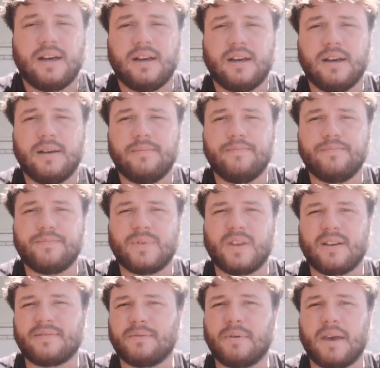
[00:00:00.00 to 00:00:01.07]

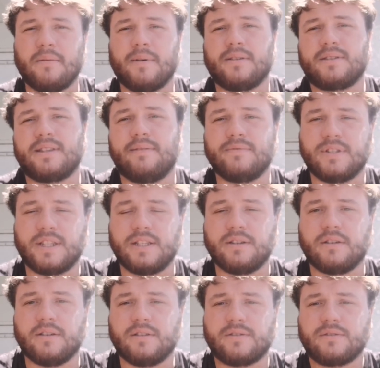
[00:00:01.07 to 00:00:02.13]
you have to pay about
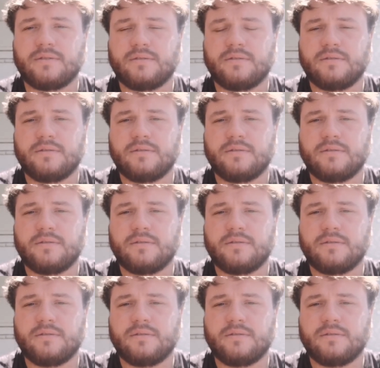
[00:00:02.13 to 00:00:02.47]
$70,